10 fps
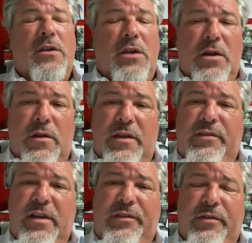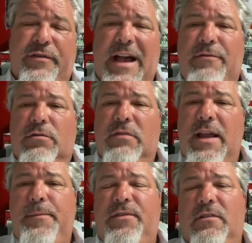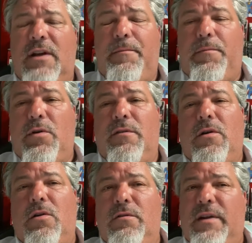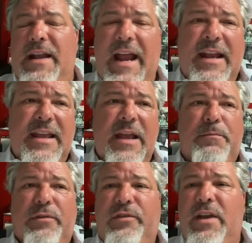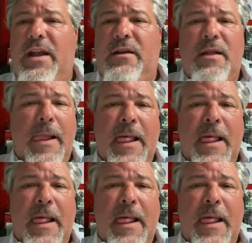You know, they say survival rates are up over 98%.